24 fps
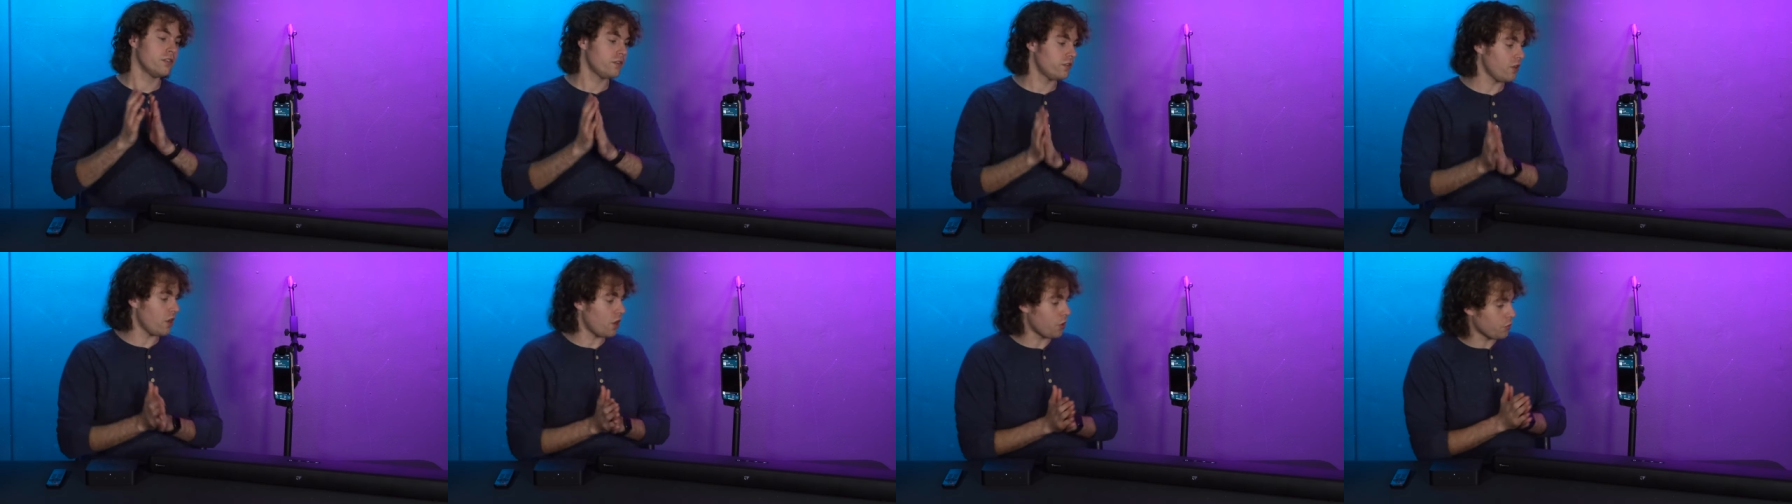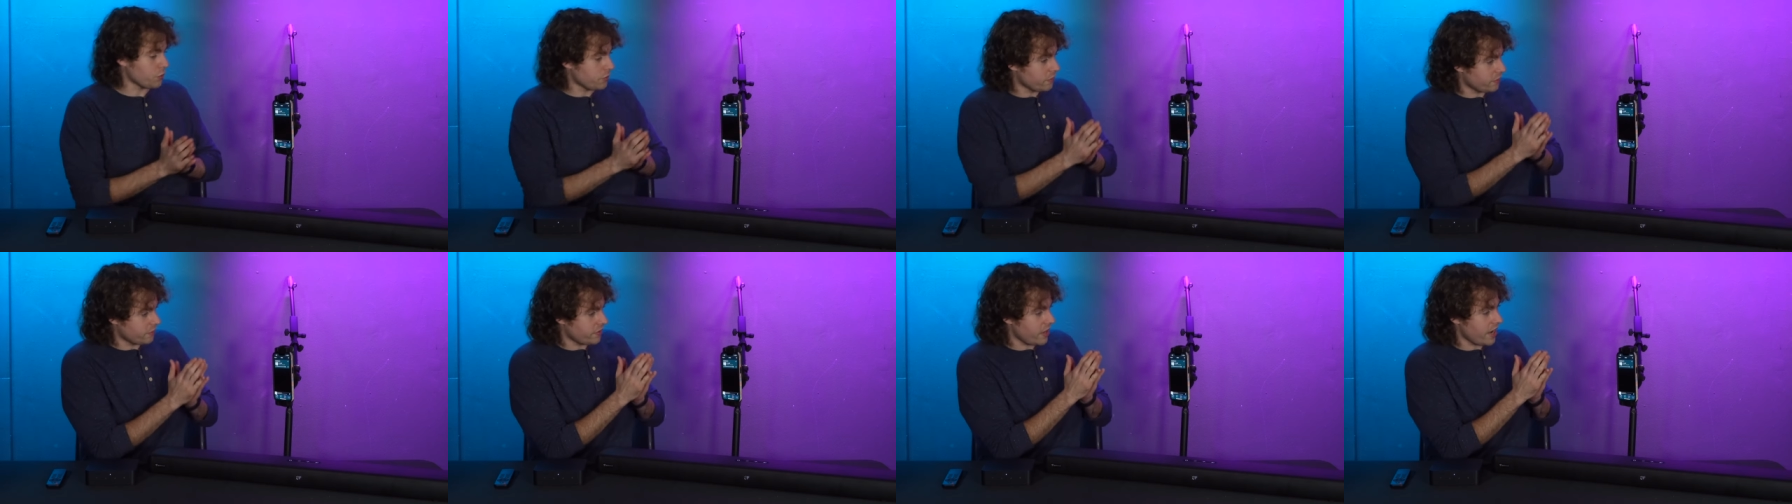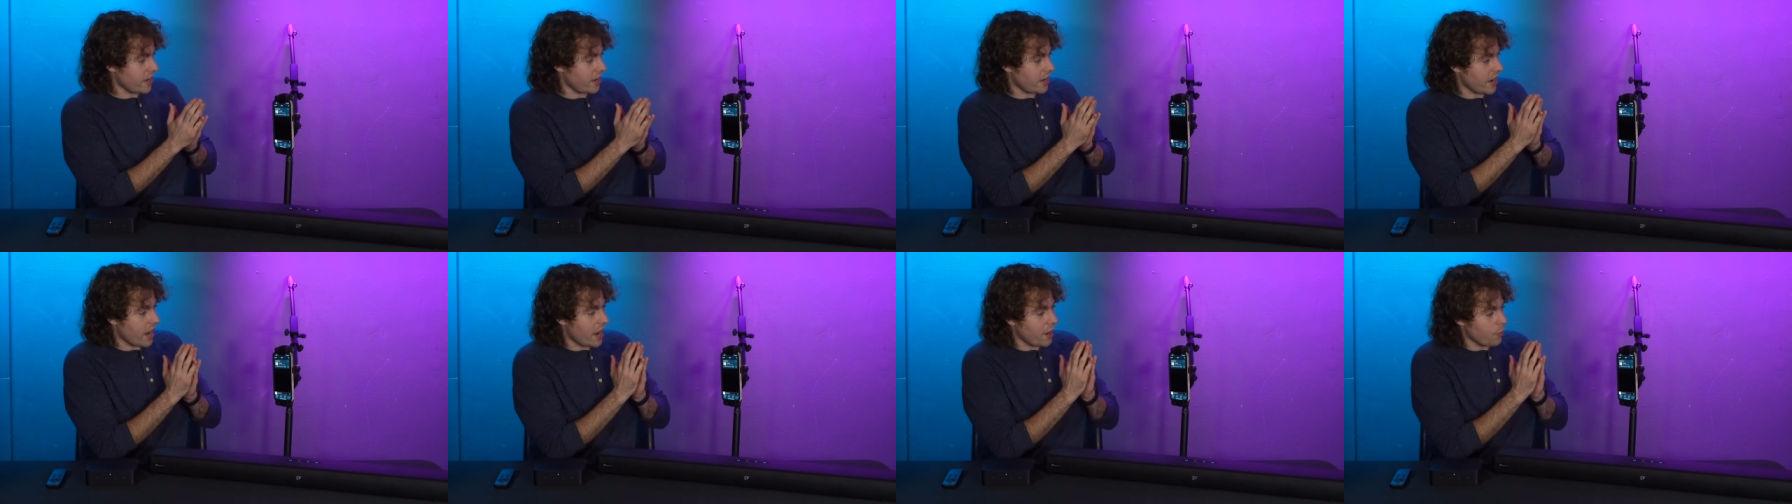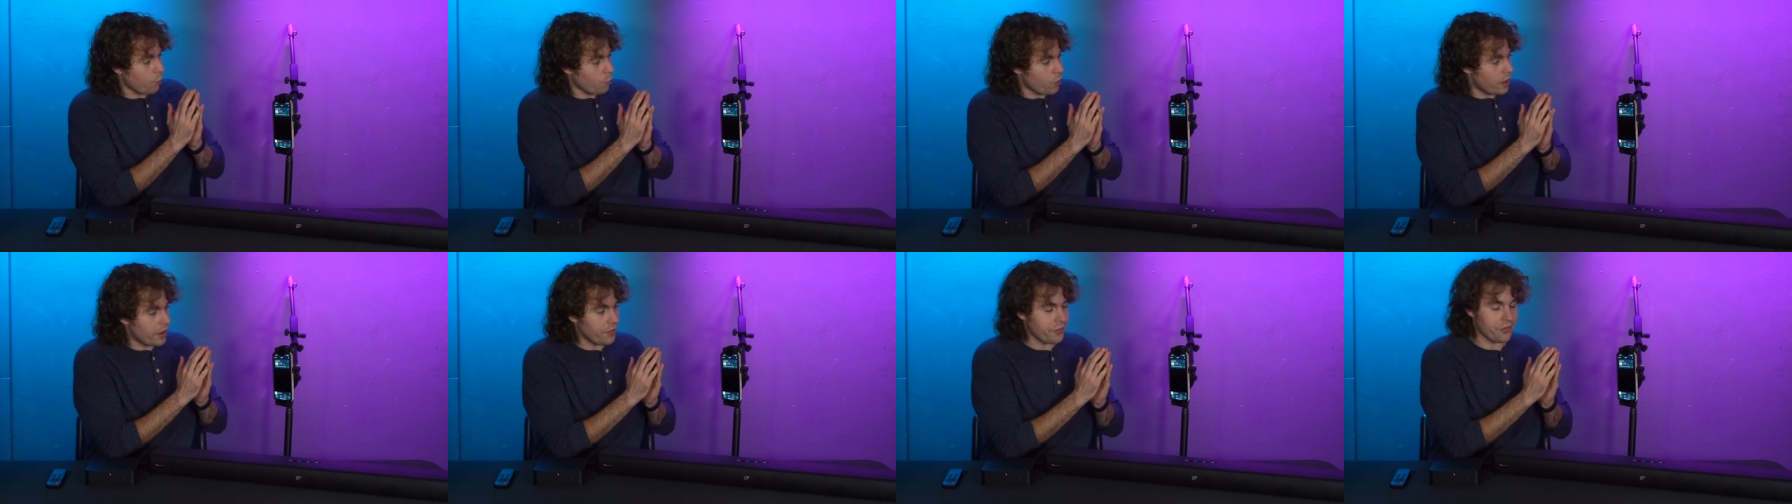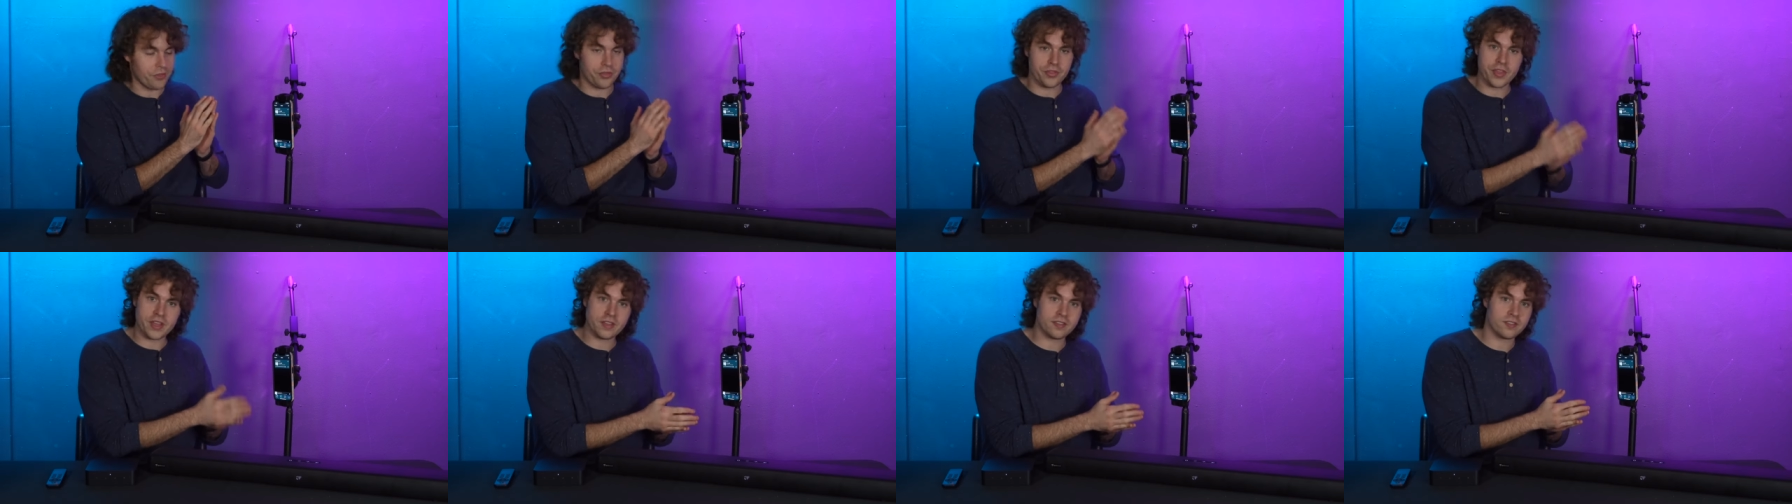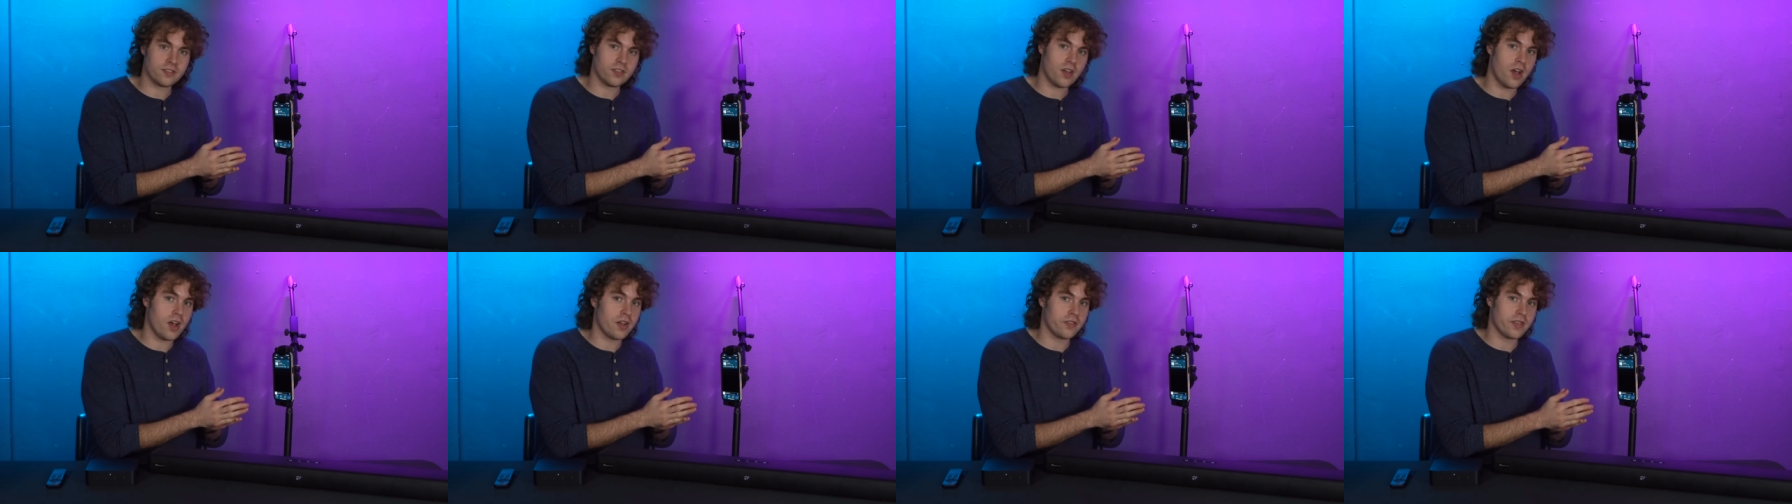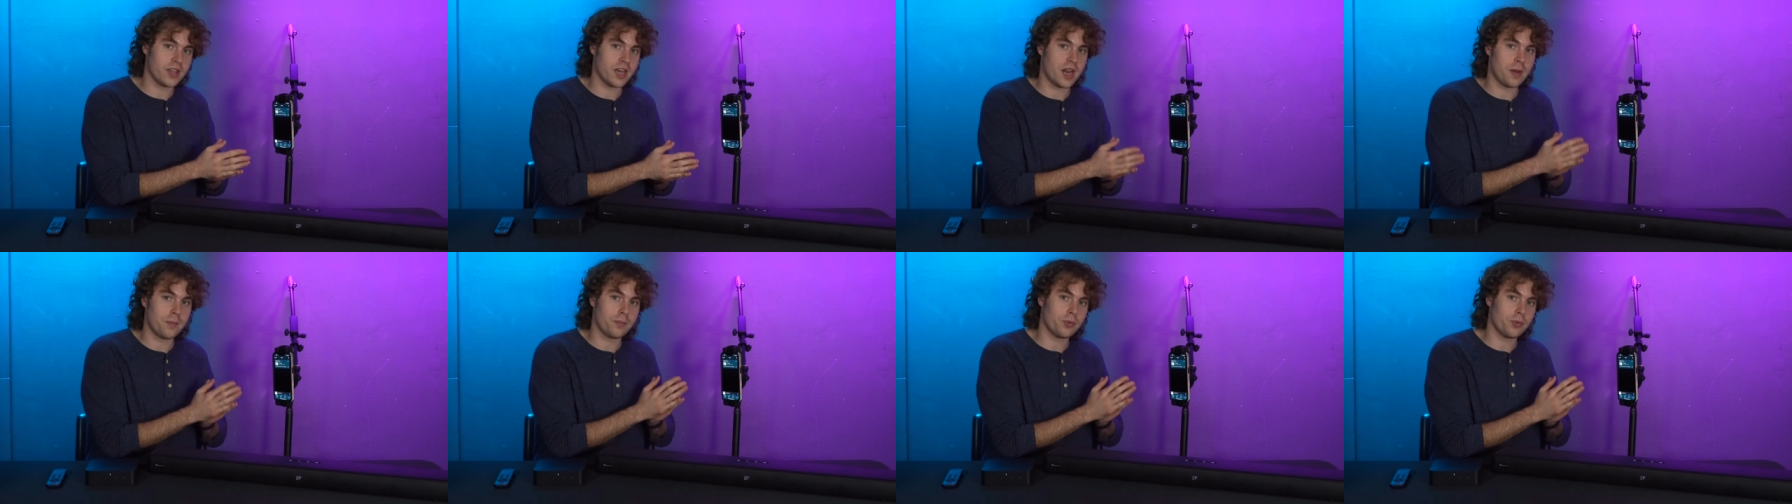So say I want this song that